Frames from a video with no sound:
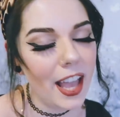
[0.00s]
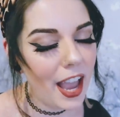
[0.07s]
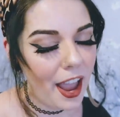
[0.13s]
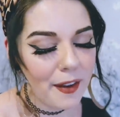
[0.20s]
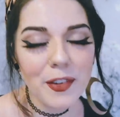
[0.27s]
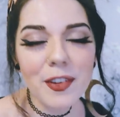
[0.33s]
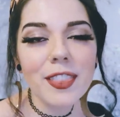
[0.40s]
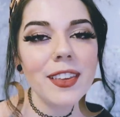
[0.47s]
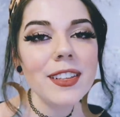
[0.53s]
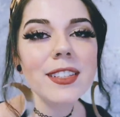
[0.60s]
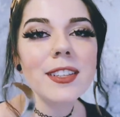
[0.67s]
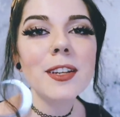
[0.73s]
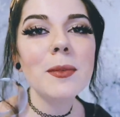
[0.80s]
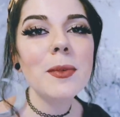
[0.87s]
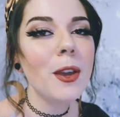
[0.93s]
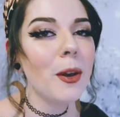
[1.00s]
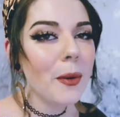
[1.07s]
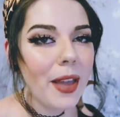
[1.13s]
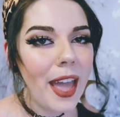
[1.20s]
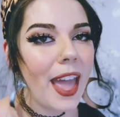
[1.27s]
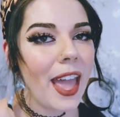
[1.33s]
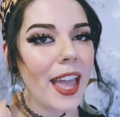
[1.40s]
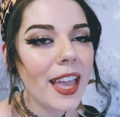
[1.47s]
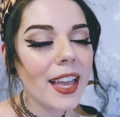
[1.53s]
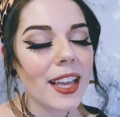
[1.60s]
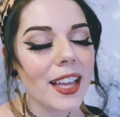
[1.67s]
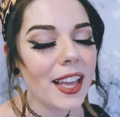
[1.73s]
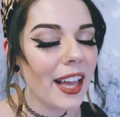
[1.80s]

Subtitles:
Everything's gonna be okay.